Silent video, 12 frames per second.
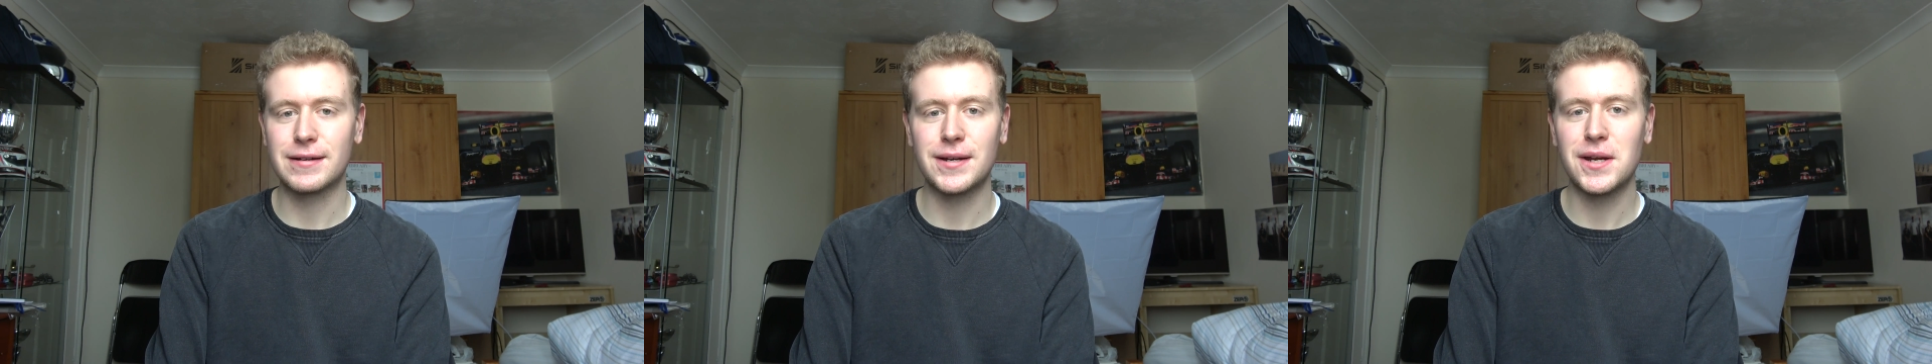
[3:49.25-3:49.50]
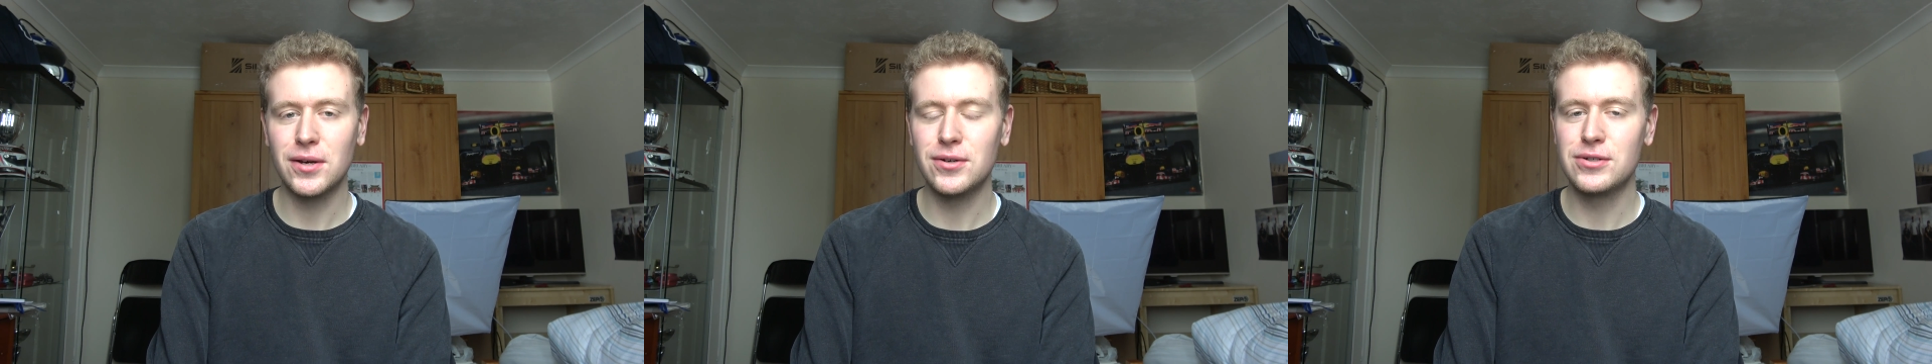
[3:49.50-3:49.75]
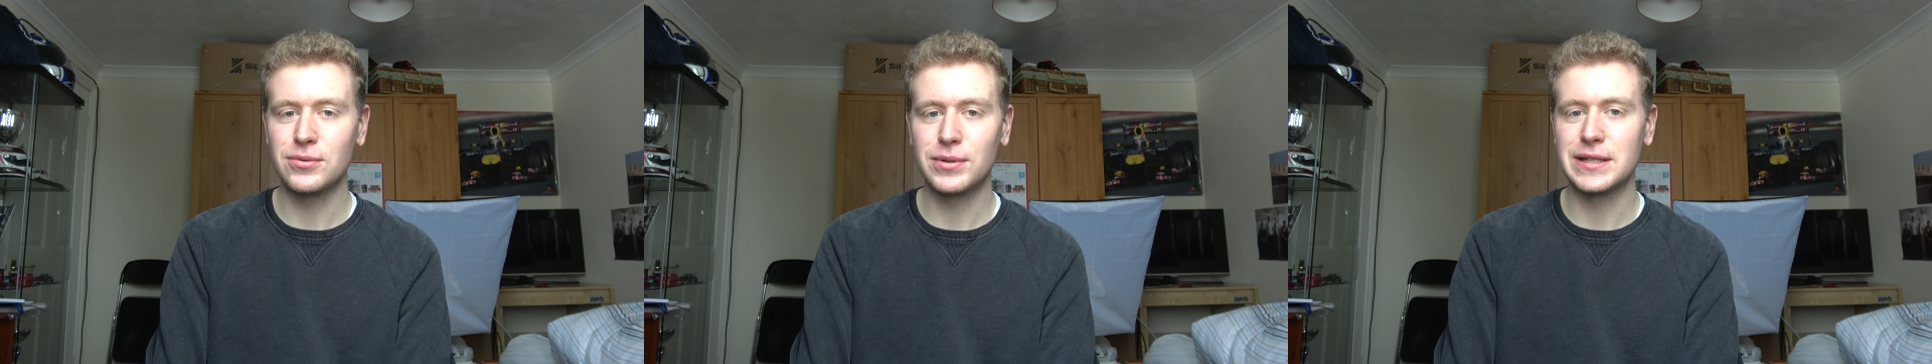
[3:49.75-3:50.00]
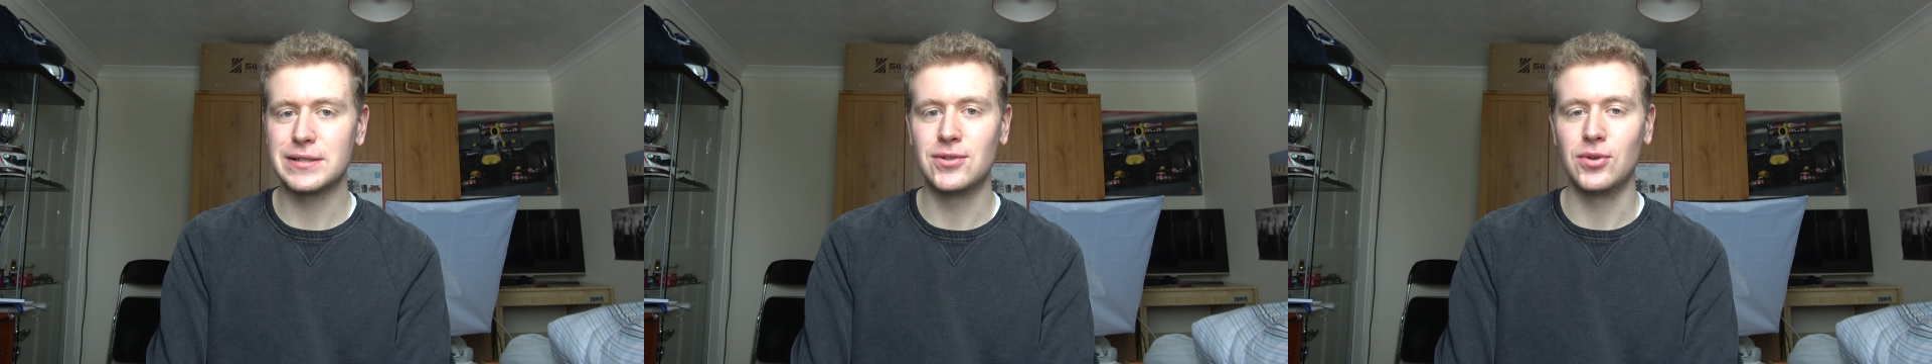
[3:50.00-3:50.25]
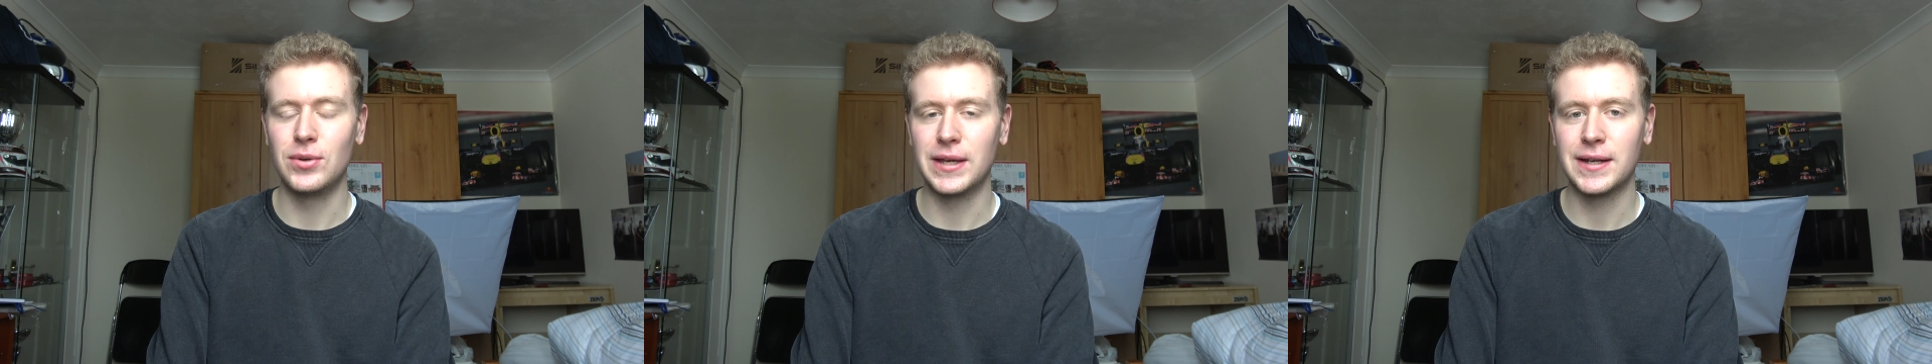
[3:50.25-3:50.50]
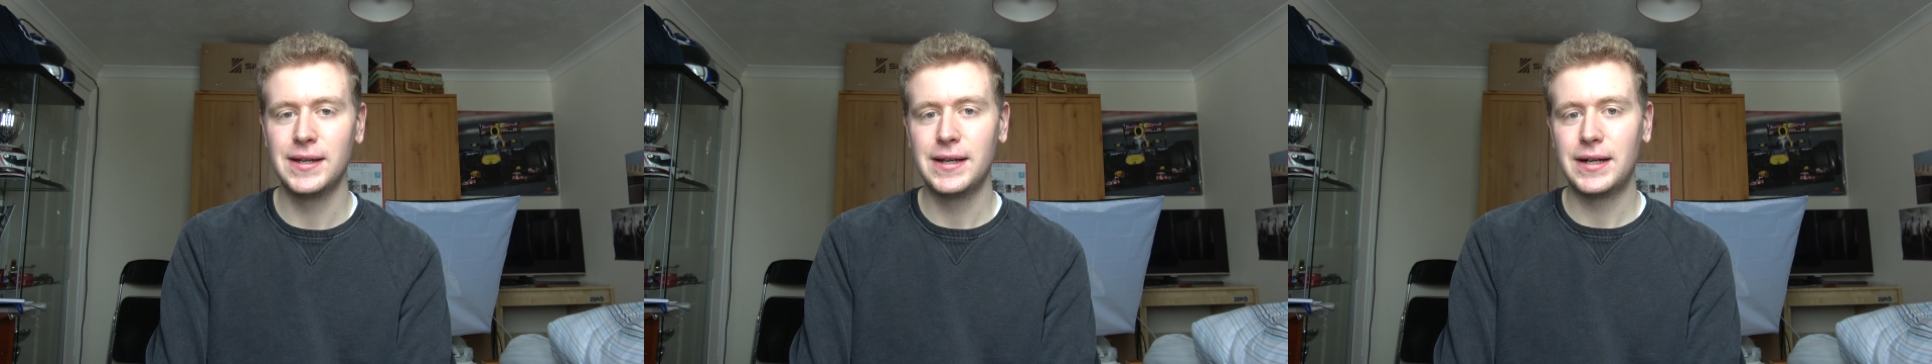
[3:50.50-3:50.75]
He knows what he's
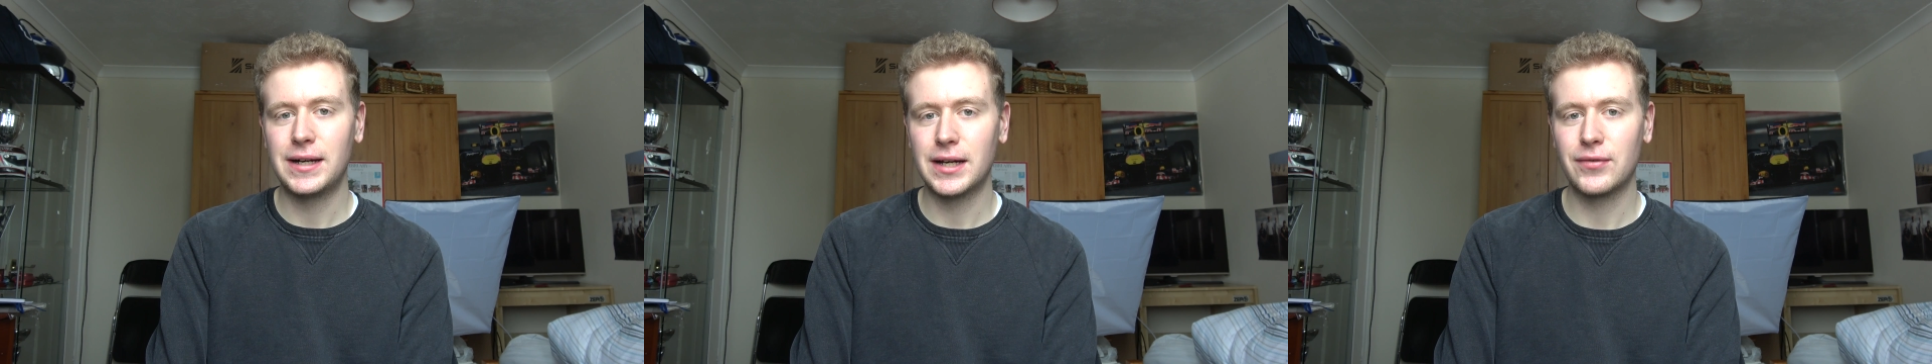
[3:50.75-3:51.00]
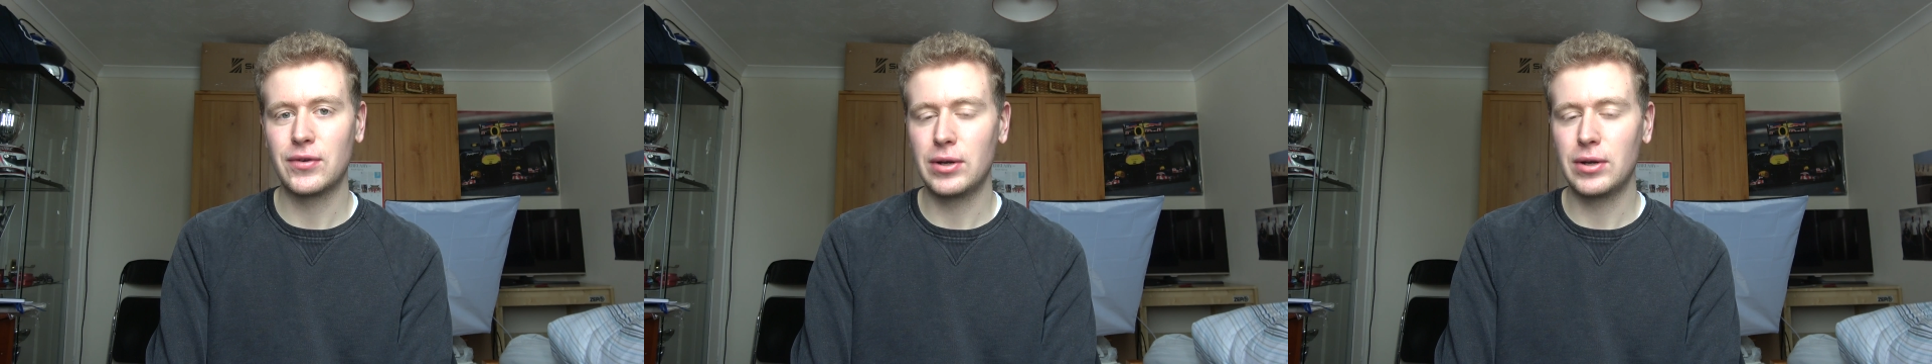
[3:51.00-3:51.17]
doing, and I feel